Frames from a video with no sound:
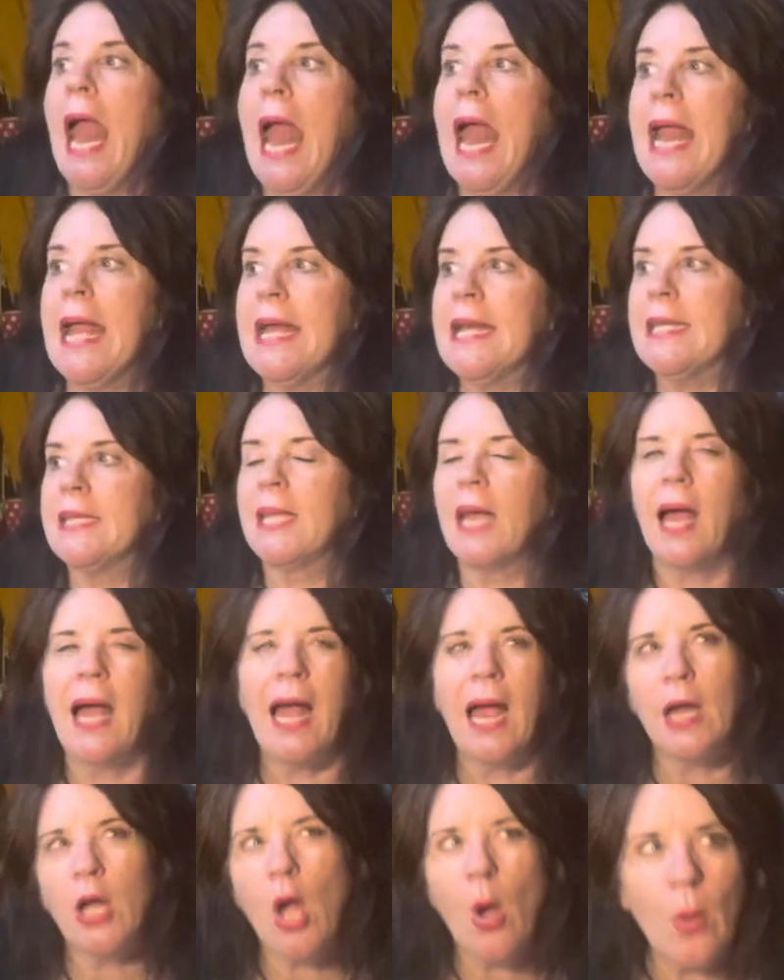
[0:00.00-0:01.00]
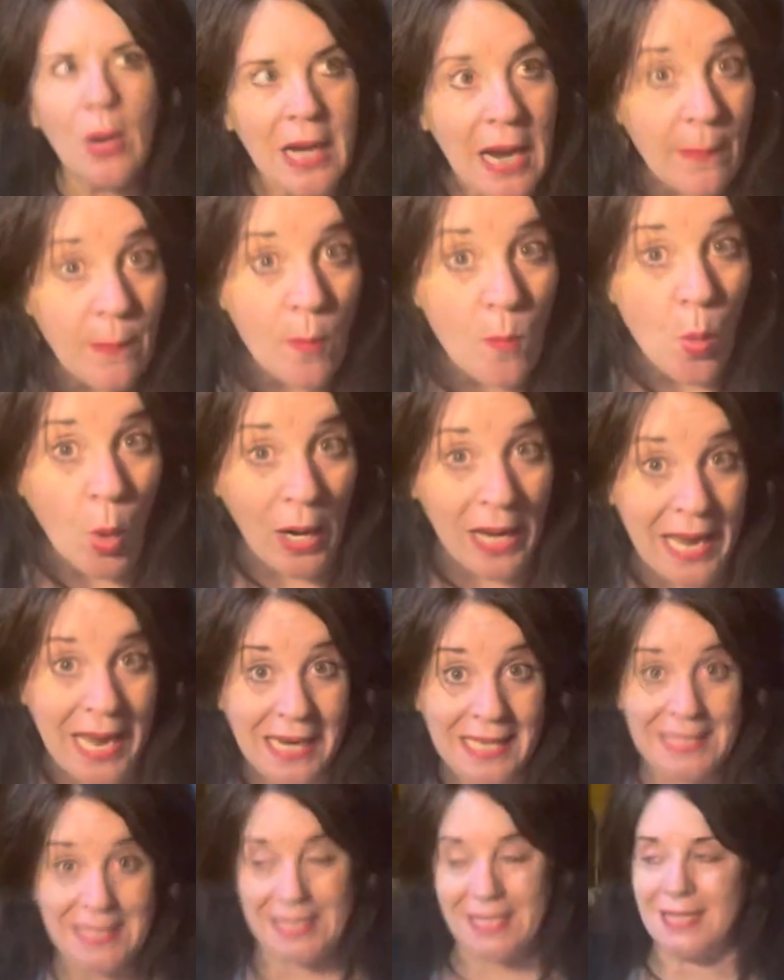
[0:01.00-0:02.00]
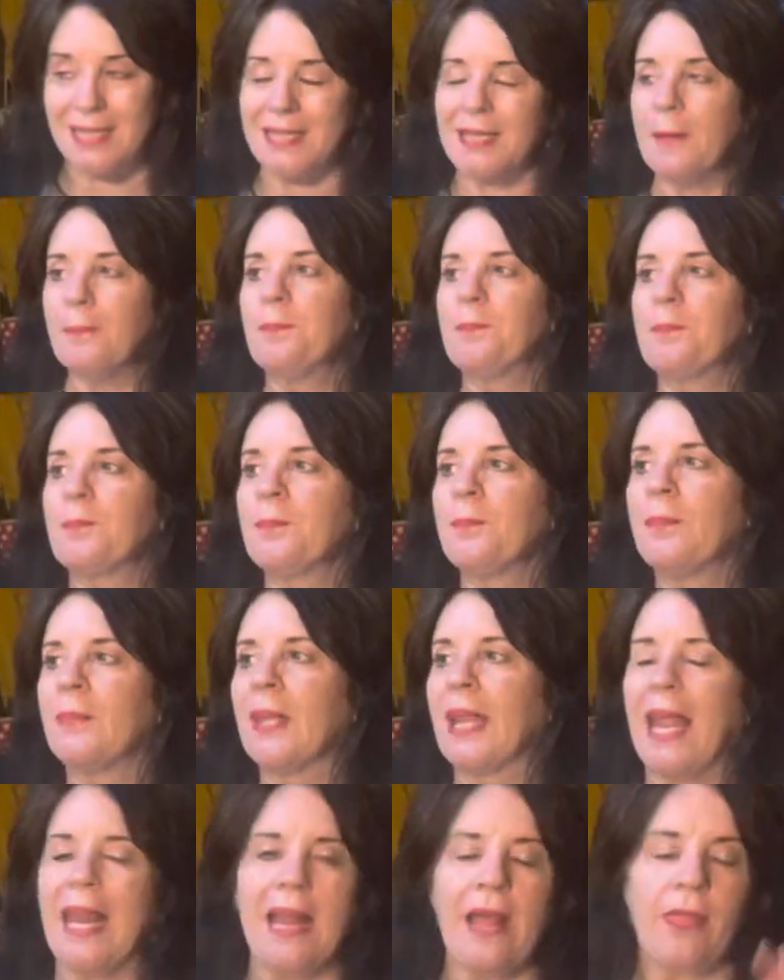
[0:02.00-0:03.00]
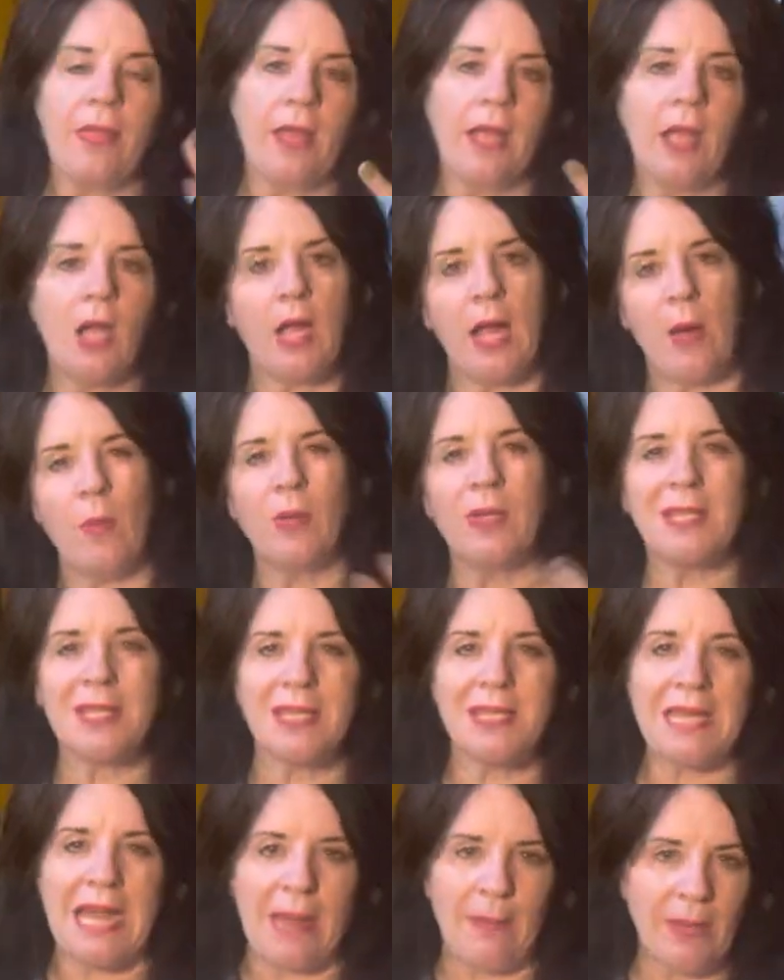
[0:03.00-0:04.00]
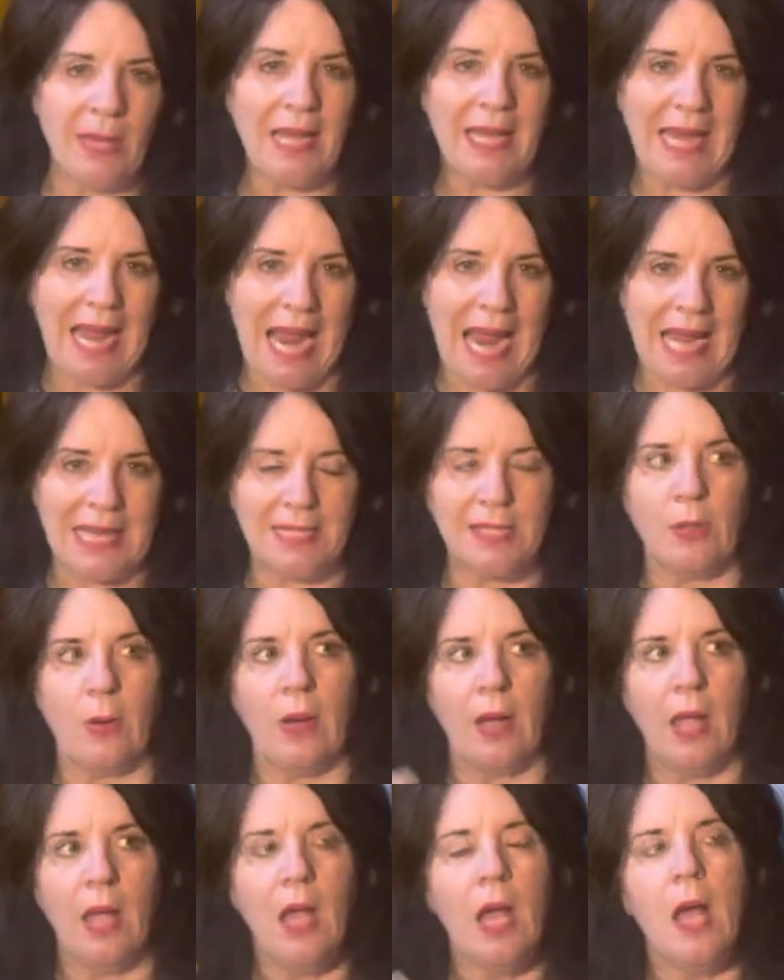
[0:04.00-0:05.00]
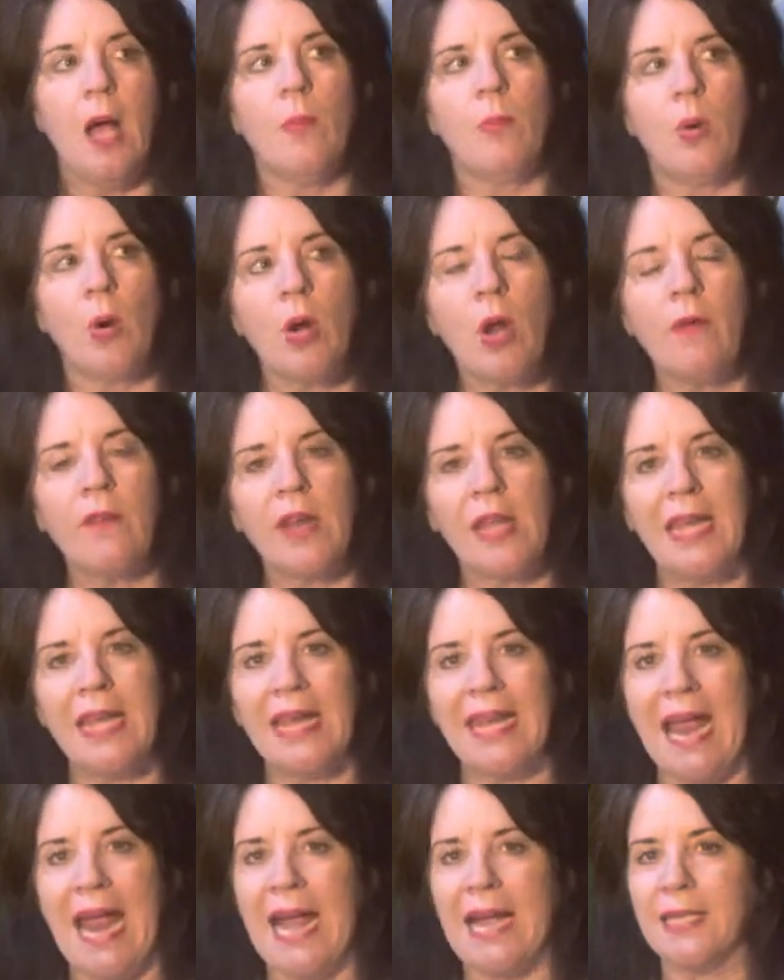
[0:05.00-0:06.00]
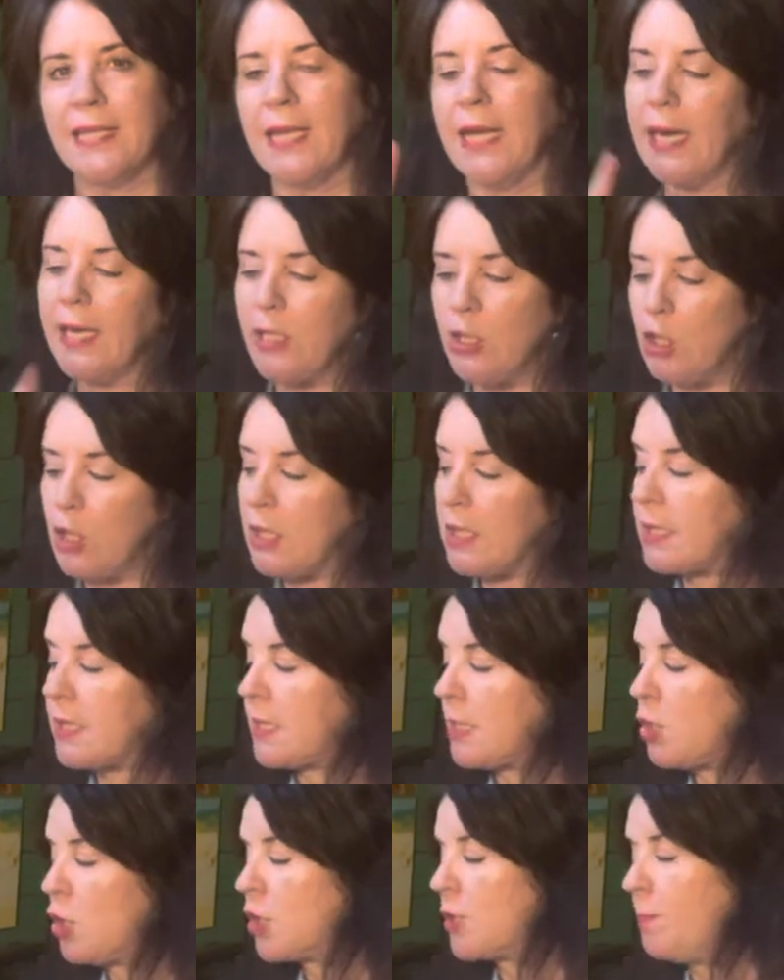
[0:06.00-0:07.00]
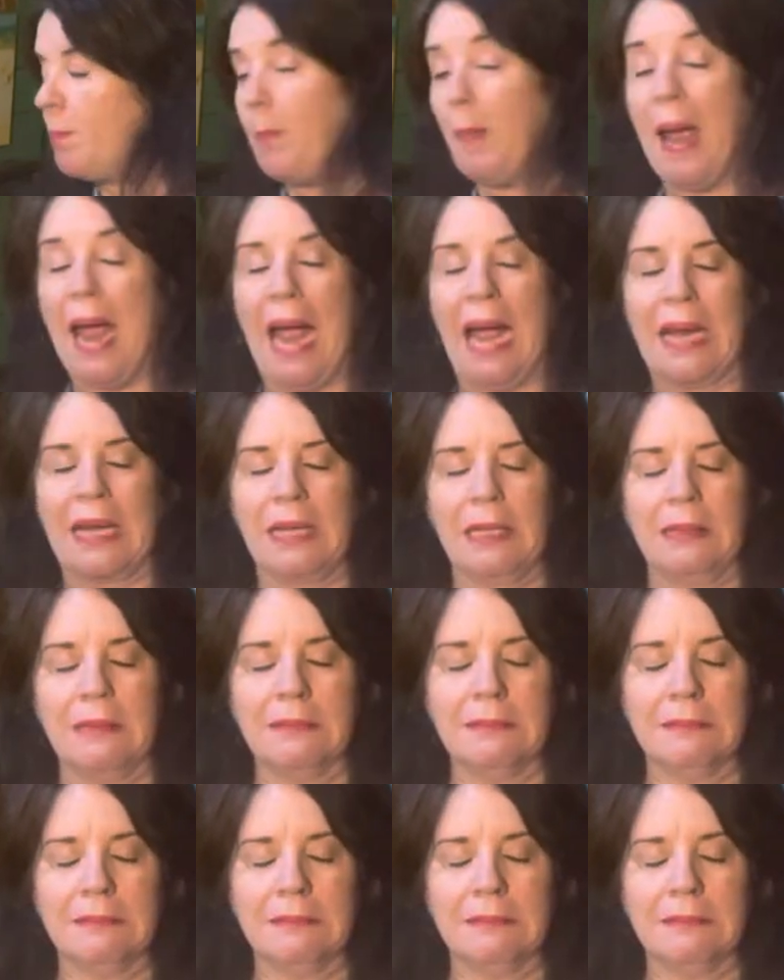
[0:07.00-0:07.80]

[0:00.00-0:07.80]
And I go a couple more exits and I think, okay, well, it's time to get gas. So I pulled over to get gas and I just looked back